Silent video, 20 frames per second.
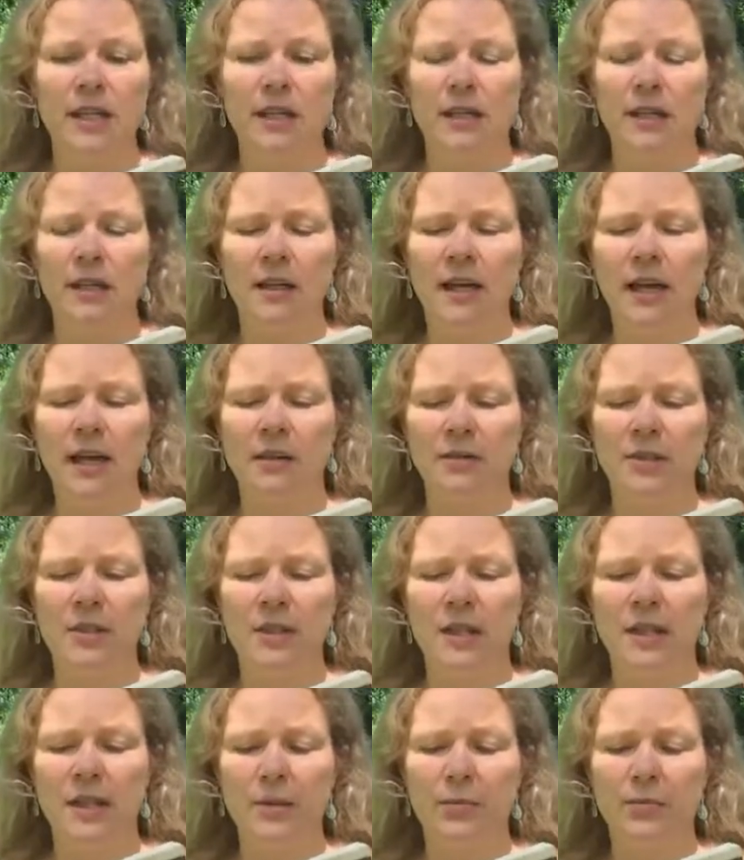in and out
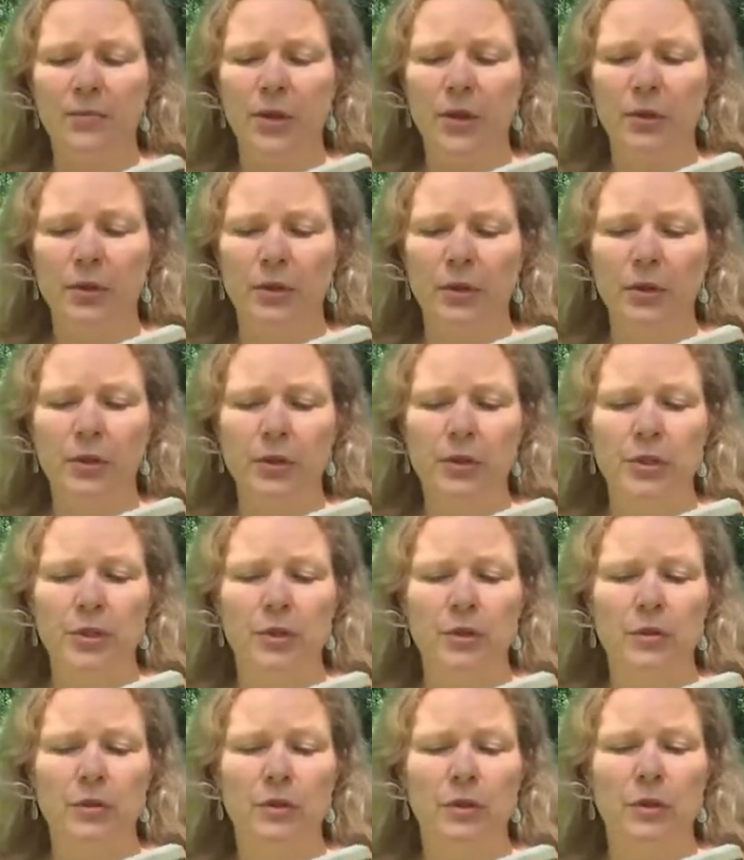like a broken
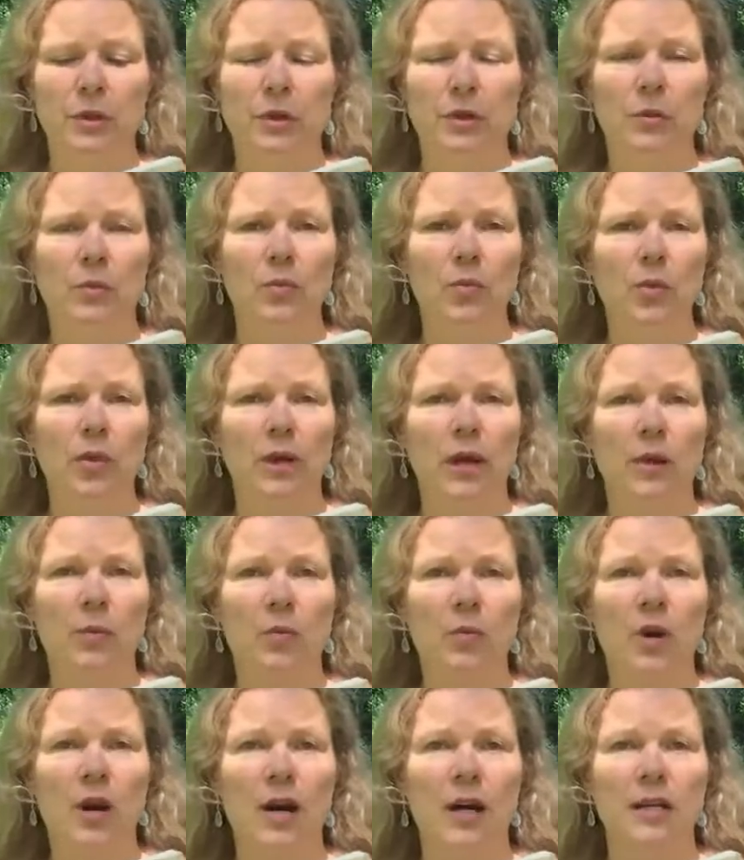tune on a
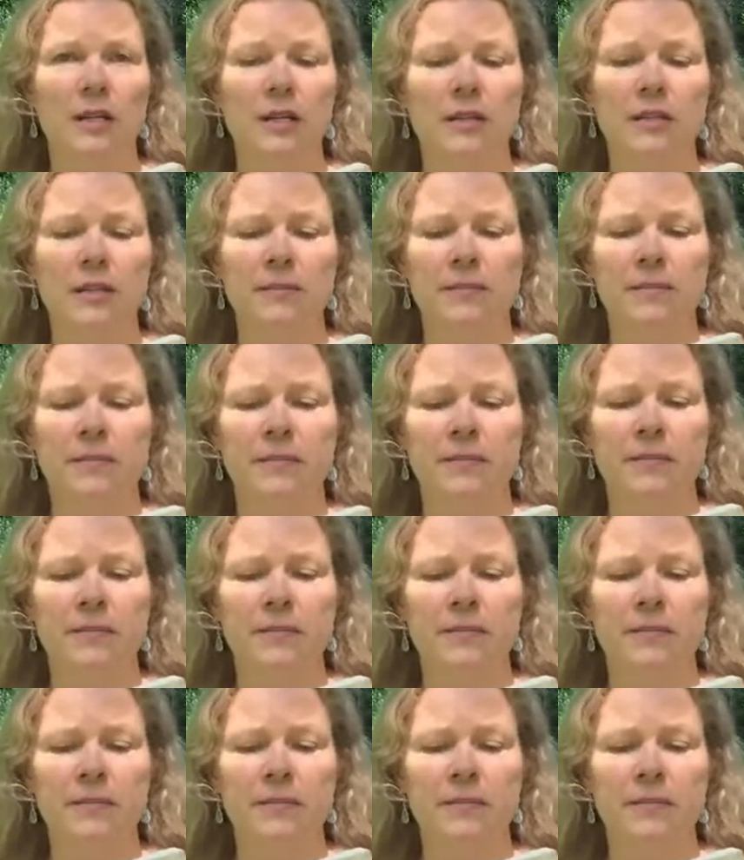worn-out wireless.